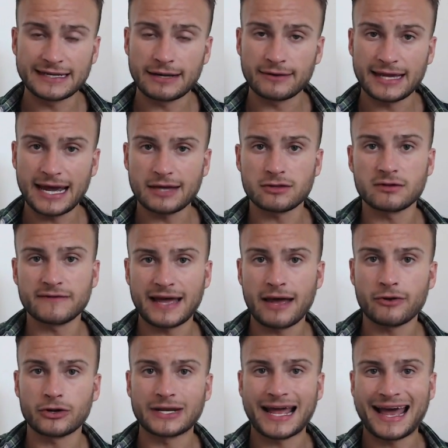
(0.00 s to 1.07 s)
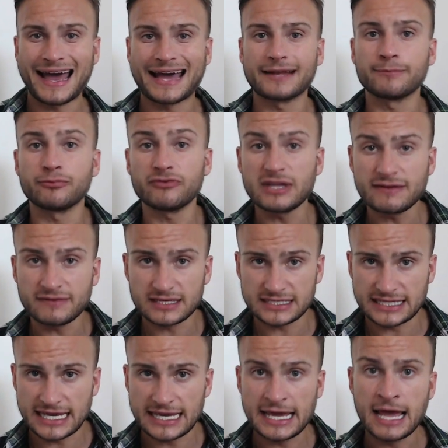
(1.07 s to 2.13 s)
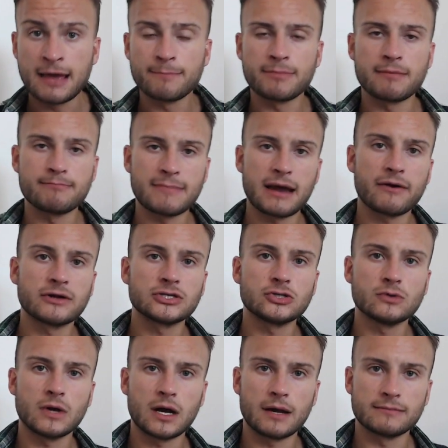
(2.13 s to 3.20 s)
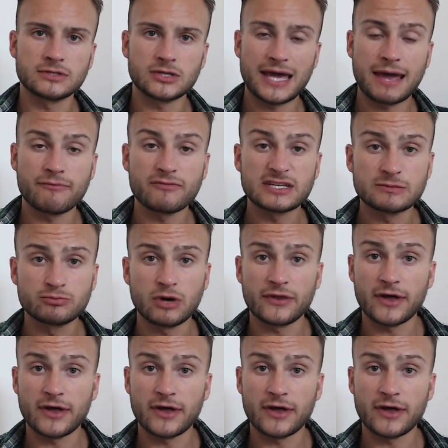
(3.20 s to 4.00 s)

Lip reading: Now, Catherine of Aragon had previously been married to Henry's brother